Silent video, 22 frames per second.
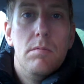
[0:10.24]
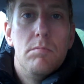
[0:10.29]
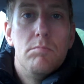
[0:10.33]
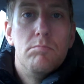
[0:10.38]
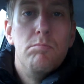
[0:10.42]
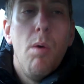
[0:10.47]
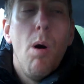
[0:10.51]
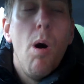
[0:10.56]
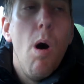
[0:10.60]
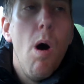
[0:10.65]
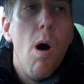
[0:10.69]

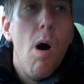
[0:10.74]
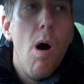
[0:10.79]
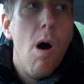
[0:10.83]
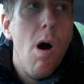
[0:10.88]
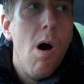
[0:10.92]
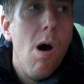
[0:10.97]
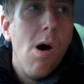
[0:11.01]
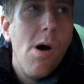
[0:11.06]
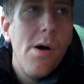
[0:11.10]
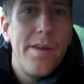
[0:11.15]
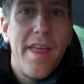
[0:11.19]

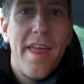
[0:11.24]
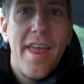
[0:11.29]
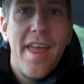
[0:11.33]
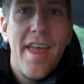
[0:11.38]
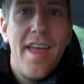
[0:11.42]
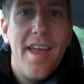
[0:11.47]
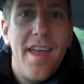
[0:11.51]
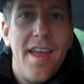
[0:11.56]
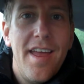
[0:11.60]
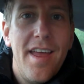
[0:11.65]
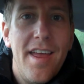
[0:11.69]

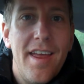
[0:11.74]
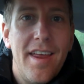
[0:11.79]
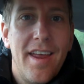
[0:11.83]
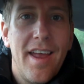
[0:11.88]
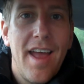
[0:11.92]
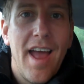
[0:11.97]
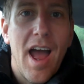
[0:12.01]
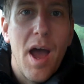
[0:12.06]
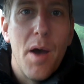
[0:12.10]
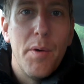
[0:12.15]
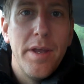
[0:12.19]
Morning!
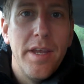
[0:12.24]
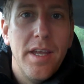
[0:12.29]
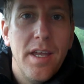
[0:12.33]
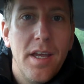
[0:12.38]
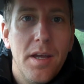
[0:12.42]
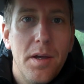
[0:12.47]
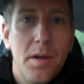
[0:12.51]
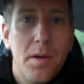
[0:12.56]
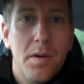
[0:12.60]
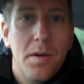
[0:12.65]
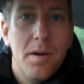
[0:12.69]
How are
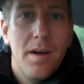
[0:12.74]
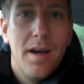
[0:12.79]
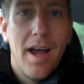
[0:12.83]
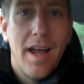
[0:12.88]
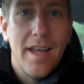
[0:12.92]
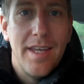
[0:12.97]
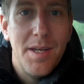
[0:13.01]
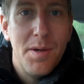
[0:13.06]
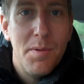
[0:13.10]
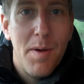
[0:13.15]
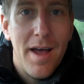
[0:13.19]
you?
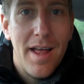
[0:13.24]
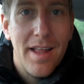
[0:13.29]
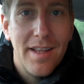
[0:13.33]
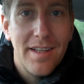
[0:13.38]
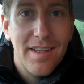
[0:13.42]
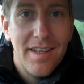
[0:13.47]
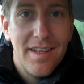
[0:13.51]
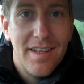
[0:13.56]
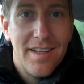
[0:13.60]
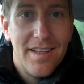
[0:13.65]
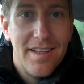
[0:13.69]
Are you
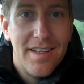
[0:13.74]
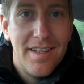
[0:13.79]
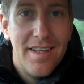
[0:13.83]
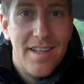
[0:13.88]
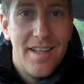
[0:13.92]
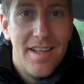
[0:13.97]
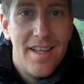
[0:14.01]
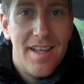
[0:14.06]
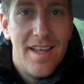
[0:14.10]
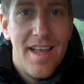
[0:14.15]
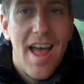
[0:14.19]
well?
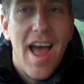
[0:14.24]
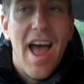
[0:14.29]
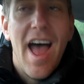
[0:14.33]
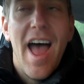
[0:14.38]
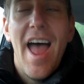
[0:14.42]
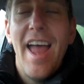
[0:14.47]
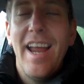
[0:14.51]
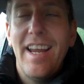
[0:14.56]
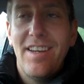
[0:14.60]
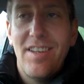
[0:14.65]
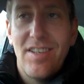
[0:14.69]

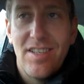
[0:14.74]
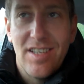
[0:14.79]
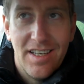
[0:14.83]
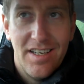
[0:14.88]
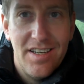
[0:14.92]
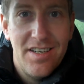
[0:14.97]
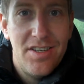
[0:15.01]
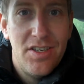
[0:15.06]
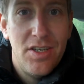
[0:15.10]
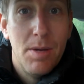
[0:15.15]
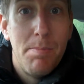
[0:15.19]

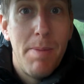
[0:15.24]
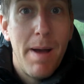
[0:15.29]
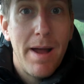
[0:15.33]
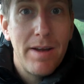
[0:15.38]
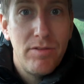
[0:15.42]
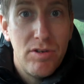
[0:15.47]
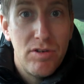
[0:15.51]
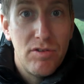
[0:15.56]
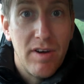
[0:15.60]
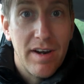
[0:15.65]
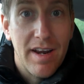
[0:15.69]
Excellent. Your
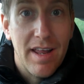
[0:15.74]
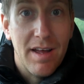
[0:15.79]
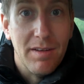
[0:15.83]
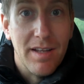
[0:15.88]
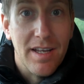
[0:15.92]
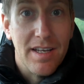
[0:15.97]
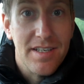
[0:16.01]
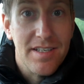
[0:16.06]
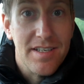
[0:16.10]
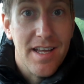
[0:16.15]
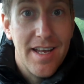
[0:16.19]
batteries ran out
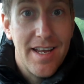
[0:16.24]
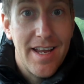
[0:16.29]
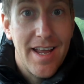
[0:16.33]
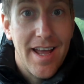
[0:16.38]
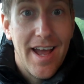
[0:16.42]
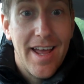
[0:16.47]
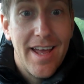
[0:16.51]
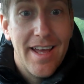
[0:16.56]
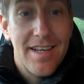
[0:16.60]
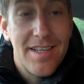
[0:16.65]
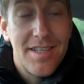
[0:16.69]
last night.
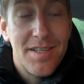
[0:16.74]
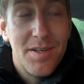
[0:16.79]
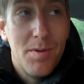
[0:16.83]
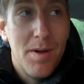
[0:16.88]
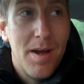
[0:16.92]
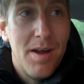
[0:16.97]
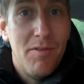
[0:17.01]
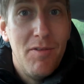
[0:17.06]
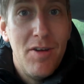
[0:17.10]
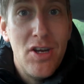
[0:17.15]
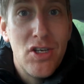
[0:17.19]
I had to
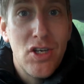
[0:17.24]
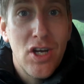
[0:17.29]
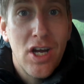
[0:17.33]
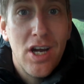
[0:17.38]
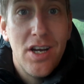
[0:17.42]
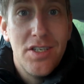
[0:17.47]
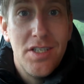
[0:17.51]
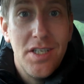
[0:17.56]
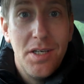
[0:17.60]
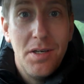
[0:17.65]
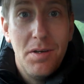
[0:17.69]
uh,
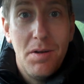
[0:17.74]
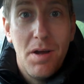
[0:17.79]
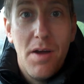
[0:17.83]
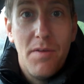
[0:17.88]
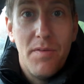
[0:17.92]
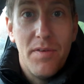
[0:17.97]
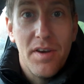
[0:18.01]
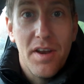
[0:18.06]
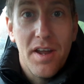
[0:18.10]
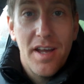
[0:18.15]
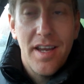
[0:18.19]
recharge you
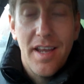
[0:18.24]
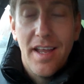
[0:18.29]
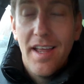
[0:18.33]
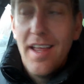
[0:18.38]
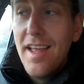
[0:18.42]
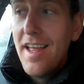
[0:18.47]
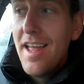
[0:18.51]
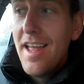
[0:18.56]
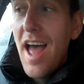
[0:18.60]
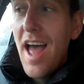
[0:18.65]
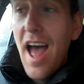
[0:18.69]
overnight.
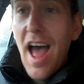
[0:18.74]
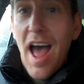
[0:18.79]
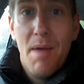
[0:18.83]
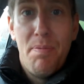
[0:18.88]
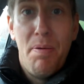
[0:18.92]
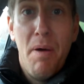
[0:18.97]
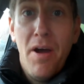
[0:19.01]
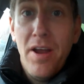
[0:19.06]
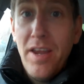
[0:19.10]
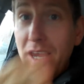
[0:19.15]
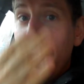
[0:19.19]

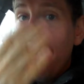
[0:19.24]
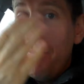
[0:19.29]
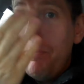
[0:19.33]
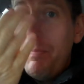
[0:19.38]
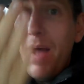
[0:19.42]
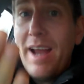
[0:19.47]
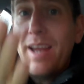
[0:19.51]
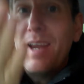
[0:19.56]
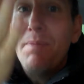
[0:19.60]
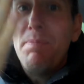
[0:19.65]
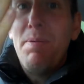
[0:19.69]
but you're
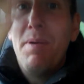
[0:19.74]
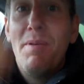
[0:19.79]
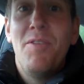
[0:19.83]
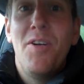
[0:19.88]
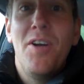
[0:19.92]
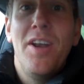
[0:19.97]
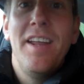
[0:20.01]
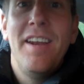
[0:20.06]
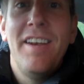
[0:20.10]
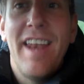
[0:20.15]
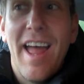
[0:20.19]
back up and
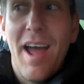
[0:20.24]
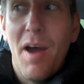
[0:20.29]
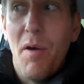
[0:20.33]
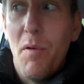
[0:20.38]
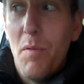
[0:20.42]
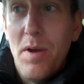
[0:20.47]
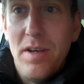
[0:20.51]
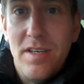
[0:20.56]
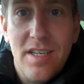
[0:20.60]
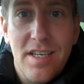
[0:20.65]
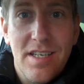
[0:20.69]
running now,
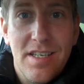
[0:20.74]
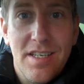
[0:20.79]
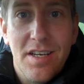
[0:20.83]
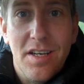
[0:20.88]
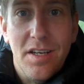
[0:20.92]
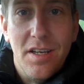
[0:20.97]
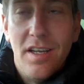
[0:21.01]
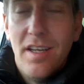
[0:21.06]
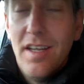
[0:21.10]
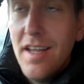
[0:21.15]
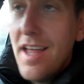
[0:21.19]
which is
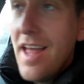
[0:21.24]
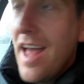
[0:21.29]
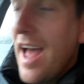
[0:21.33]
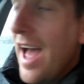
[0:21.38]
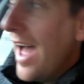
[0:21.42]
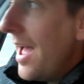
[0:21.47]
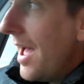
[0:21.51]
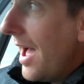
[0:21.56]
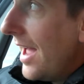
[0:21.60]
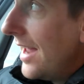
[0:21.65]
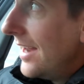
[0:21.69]
good.
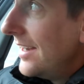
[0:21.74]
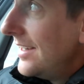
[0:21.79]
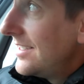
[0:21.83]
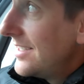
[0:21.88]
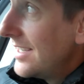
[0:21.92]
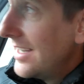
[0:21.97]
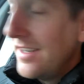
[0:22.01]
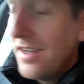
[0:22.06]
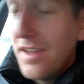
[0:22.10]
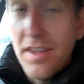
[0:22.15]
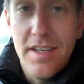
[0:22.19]
Uh, and it's
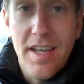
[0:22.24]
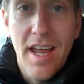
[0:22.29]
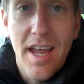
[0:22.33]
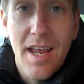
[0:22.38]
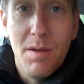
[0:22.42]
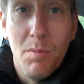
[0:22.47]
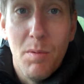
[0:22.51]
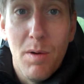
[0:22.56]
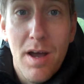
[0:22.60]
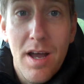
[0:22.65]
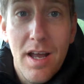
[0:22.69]
another day
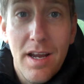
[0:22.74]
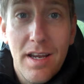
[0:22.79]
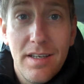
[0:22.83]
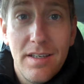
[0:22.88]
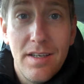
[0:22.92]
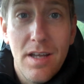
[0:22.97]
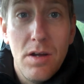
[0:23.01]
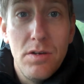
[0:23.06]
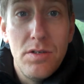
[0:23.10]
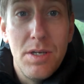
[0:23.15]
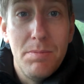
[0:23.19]
in work.
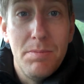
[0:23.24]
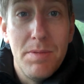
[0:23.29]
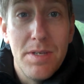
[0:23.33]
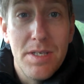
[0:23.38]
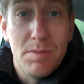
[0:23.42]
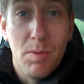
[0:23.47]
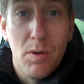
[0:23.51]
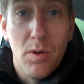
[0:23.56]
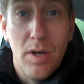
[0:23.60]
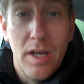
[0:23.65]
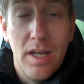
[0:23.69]
No gym
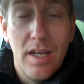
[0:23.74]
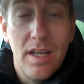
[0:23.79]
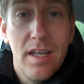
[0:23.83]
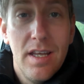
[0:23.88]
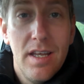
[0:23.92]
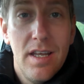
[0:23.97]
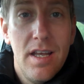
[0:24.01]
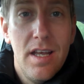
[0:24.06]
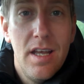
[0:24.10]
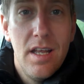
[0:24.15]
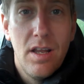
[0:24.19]
this morning.
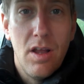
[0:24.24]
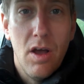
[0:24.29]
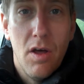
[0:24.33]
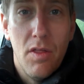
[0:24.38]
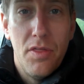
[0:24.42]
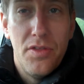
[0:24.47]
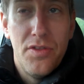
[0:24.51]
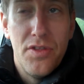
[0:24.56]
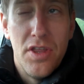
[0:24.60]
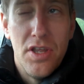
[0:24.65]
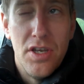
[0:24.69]
Got
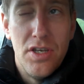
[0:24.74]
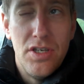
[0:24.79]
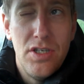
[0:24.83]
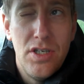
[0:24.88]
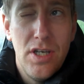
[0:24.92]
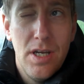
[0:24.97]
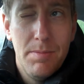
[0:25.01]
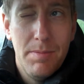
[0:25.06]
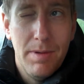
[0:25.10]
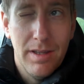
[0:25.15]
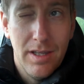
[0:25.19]
the
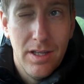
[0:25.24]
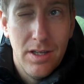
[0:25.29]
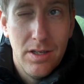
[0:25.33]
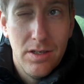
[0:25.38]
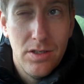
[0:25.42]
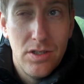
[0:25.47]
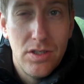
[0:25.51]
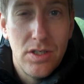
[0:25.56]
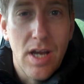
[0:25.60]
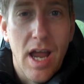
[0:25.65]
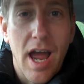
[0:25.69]
gym at
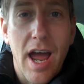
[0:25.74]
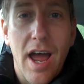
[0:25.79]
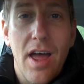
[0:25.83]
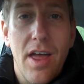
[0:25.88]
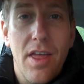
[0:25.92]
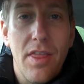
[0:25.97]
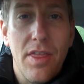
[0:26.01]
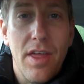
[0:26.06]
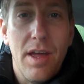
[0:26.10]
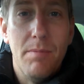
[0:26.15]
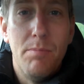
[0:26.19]
lunch
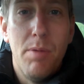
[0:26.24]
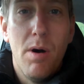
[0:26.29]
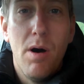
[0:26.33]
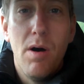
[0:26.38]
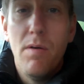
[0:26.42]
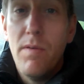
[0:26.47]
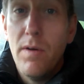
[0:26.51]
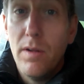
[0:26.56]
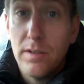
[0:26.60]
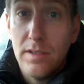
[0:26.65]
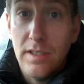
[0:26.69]
and then
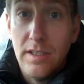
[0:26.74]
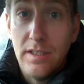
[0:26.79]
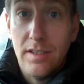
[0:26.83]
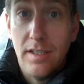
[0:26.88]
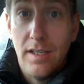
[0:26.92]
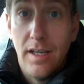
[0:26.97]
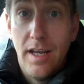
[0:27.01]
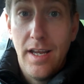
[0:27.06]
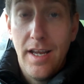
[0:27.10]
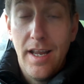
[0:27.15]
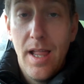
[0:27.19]
pole vaulting
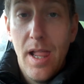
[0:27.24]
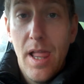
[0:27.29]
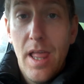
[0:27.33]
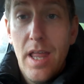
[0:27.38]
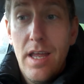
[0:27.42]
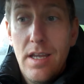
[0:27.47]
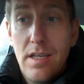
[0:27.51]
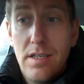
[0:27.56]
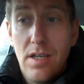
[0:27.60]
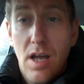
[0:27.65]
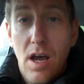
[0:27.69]
tonight.
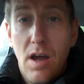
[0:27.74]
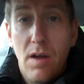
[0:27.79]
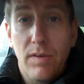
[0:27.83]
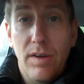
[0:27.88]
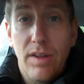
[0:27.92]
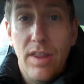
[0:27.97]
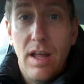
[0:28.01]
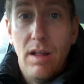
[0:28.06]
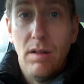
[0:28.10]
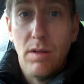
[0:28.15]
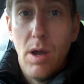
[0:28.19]
So
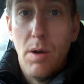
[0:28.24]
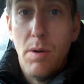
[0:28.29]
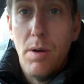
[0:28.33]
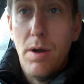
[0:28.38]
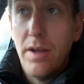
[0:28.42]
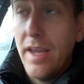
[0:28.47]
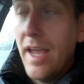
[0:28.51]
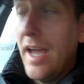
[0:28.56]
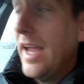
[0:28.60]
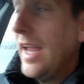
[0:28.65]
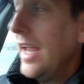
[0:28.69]
hopefully that'll go
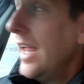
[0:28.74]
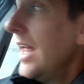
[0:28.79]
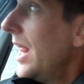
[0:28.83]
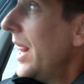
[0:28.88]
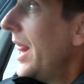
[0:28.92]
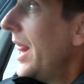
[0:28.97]
okay.